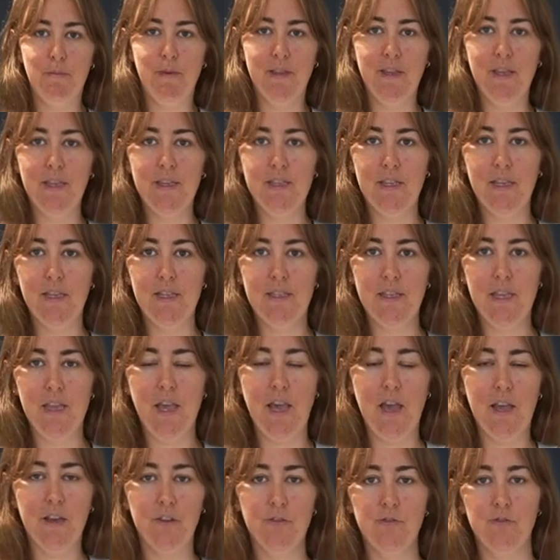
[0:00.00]
But this is the
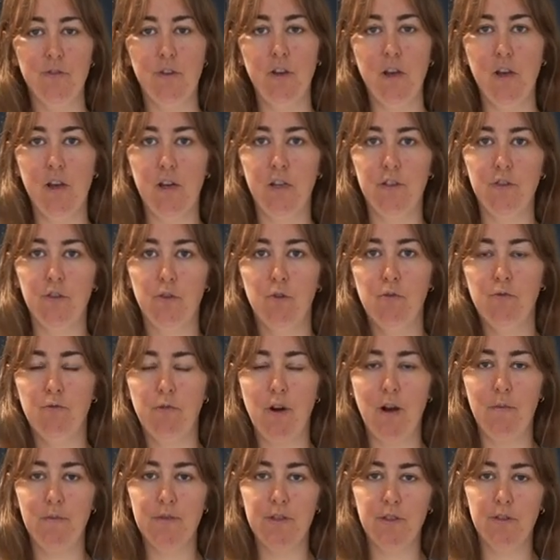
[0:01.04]
extra large
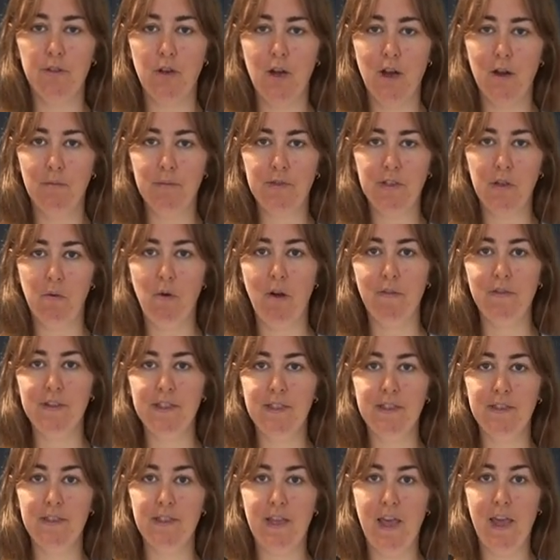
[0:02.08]
cropped top. So obviously
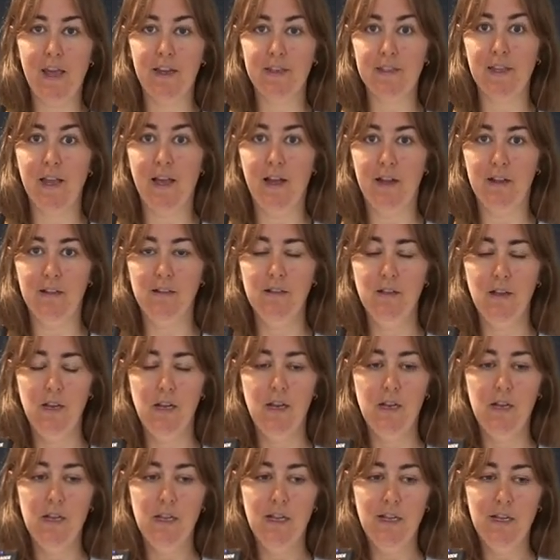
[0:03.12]
this is XL.
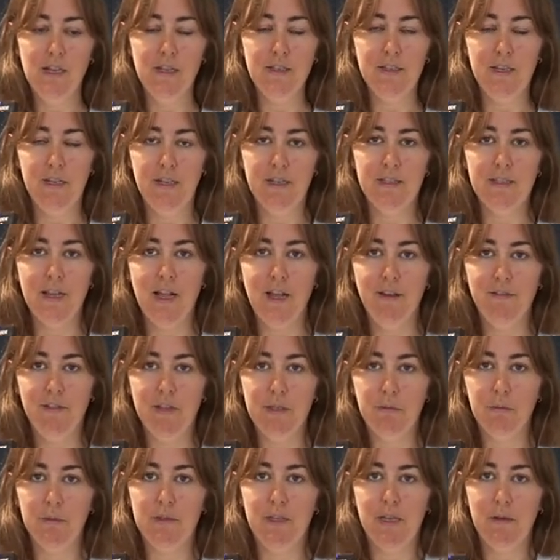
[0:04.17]
So you can tell if
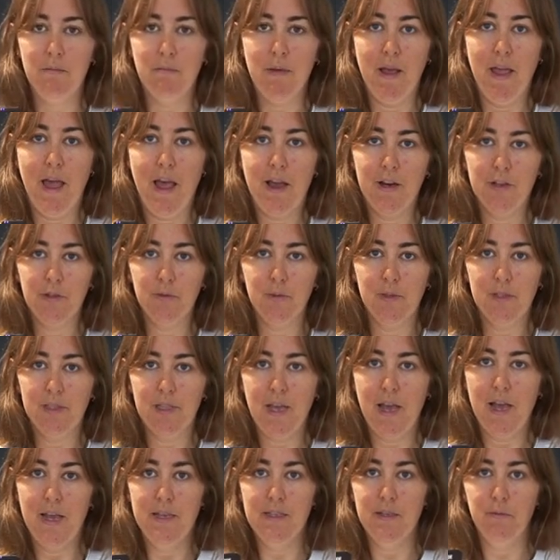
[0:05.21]
this was in my actual
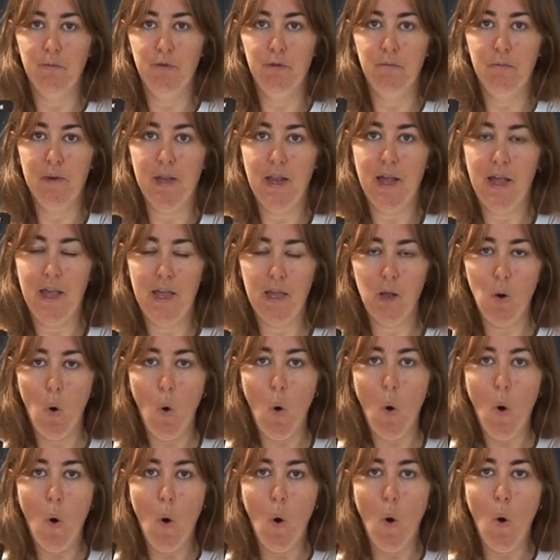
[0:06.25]
size, it would be
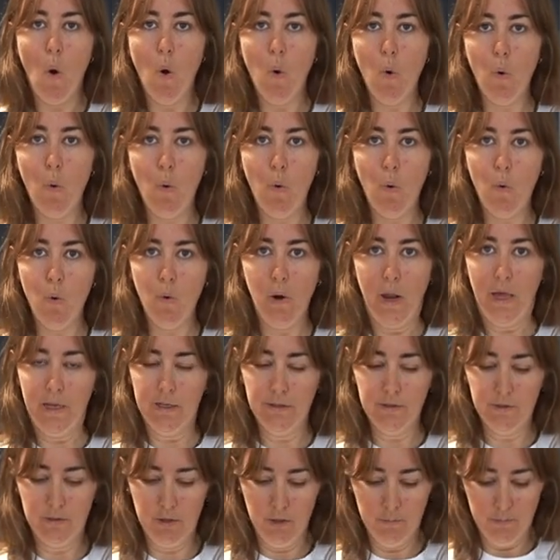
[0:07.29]
like
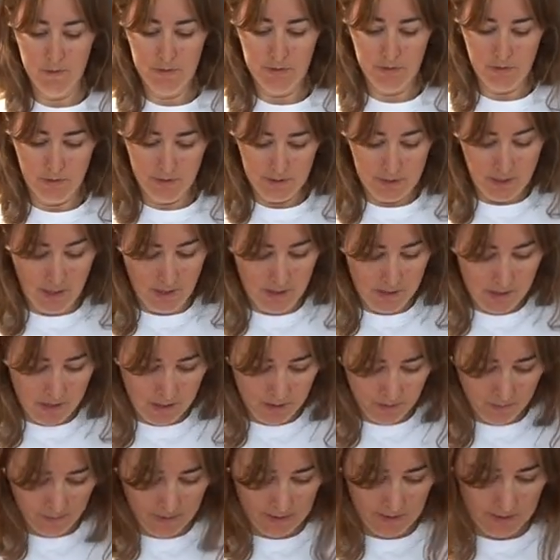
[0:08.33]
super sucked in,
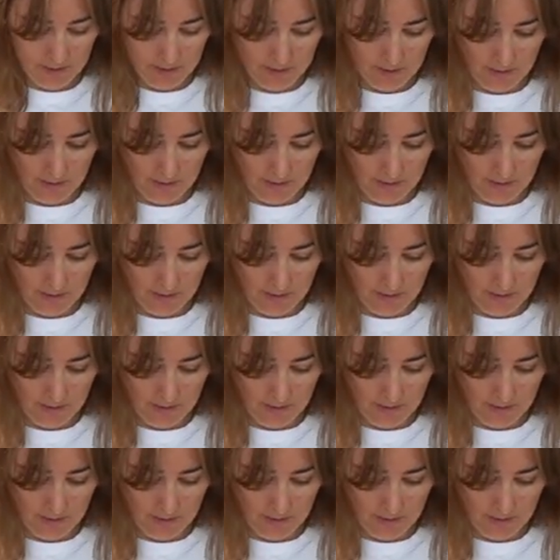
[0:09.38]
which